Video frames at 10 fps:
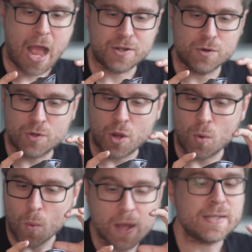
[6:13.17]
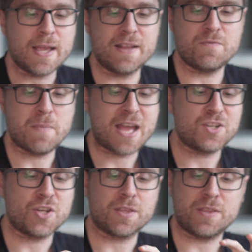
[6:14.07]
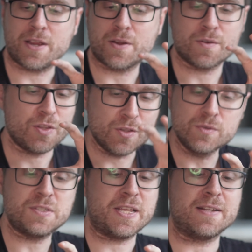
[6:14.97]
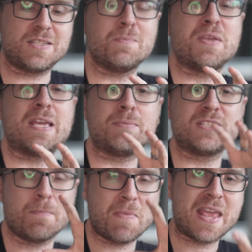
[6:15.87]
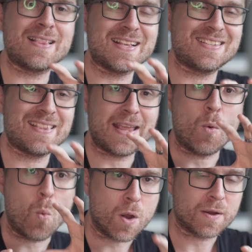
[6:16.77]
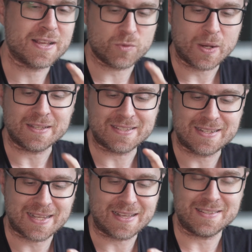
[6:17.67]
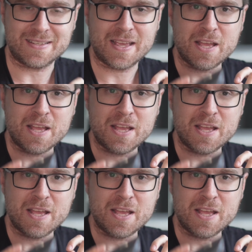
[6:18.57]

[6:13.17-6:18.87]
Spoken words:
I don't know what kind of magic they're using to be able to make this thing work as well as it does,